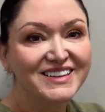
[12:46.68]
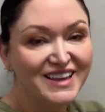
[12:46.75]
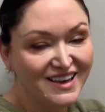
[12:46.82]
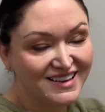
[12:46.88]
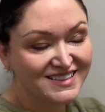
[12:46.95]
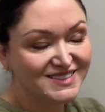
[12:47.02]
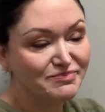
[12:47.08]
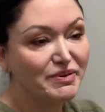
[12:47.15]

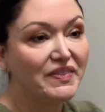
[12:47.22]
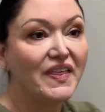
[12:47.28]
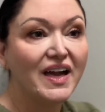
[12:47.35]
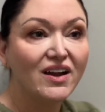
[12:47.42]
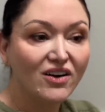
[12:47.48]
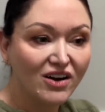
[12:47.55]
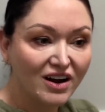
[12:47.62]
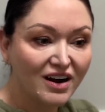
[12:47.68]
Yes, but they
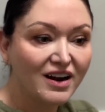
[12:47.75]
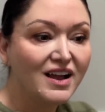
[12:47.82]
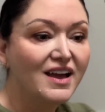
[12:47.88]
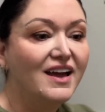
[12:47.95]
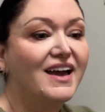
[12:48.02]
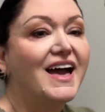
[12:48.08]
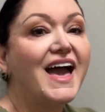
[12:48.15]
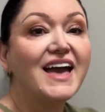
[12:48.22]
are
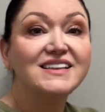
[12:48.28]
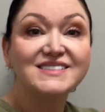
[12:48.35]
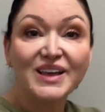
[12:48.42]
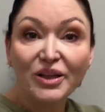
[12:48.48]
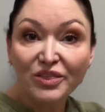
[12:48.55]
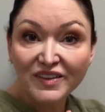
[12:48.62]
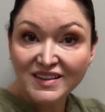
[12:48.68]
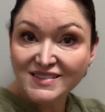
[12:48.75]
as
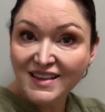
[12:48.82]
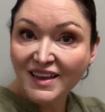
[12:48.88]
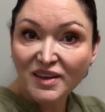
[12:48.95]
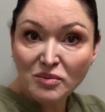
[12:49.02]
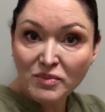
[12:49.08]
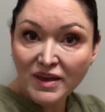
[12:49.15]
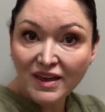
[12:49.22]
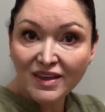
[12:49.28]
healthy as they can
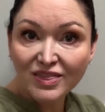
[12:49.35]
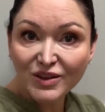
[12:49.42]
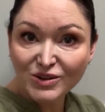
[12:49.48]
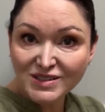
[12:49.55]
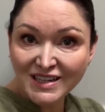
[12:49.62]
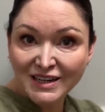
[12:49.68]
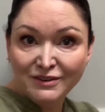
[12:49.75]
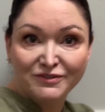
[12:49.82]
be at
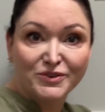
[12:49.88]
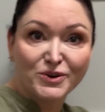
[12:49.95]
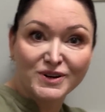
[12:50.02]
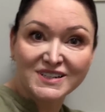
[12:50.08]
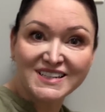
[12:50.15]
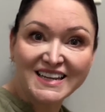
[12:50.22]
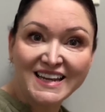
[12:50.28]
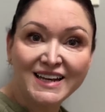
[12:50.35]
13 and
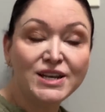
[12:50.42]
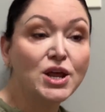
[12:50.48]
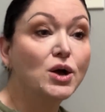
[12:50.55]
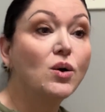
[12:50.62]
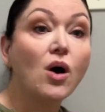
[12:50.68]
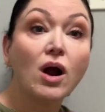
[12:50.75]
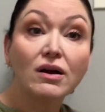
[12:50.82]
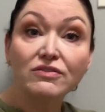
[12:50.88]
14. No
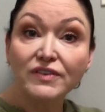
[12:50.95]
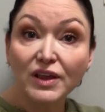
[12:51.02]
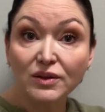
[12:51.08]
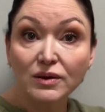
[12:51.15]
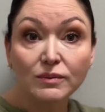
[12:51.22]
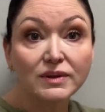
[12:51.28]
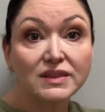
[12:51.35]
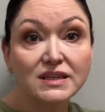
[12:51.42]
heart
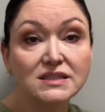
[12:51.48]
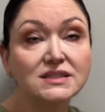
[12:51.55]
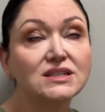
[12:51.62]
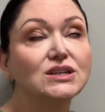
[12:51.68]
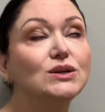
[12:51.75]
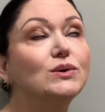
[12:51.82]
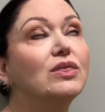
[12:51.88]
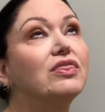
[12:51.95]
failure with these
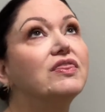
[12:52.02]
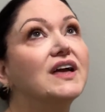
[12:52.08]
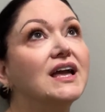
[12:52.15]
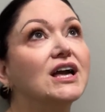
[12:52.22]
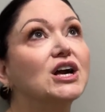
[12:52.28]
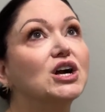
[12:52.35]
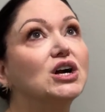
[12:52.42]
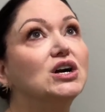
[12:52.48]
two,
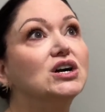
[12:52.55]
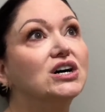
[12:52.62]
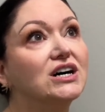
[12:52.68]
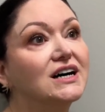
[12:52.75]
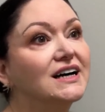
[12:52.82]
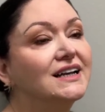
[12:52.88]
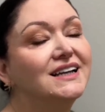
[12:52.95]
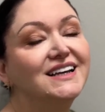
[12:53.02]
thank
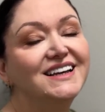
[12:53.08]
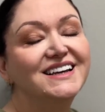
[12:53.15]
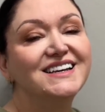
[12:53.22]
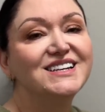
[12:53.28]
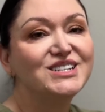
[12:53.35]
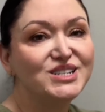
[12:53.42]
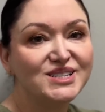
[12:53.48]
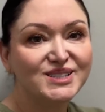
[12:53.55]
God.
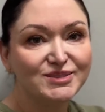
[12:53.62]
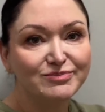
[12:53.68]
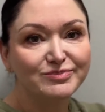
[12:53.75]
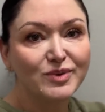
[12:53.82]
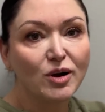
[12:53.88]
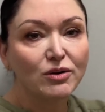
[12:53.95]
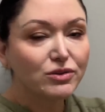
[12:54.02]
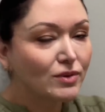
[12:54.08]
Just some
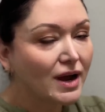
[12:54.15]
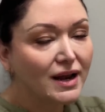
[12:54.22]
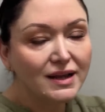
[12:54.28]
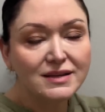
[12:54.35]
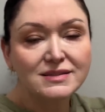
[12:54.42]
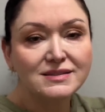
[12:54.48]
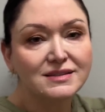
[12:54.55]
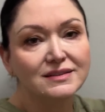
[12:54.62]

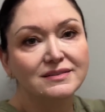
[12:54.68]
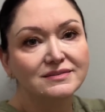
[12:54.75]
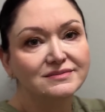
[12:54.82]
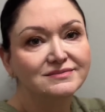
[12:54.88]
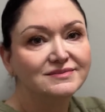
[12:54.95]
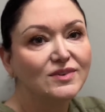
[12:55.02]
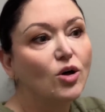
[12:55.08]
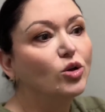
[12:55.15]
arthritis and
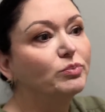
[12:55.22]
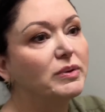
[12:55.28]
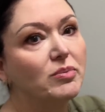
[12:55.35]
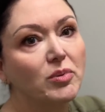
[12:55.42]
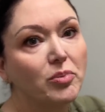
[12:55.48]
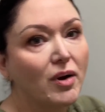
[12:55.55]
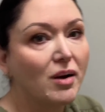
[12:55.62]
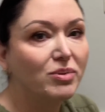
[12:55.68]
old
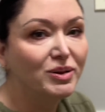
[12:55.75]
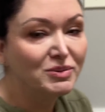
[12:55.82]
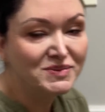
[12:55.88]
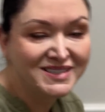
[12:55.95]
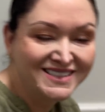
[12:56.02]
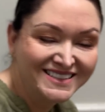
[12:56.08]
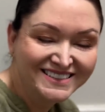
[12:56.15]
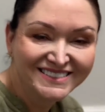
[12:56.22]
people
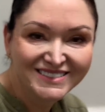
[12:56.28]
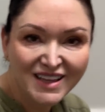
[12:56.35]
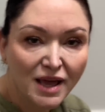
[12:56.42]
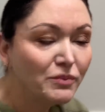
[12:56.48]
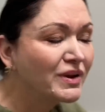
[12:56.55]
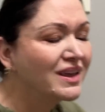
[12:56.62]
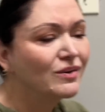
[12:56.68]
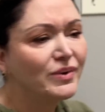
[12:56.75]
problems.
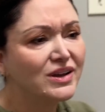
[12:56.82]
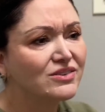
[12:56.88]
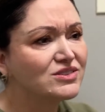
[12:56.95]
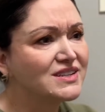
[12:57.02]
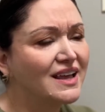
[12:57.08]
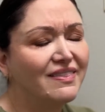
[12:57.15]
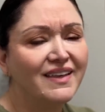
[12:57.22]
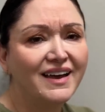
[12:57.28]
And we
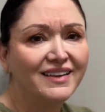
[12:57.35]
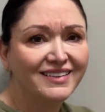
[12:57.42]
understand that.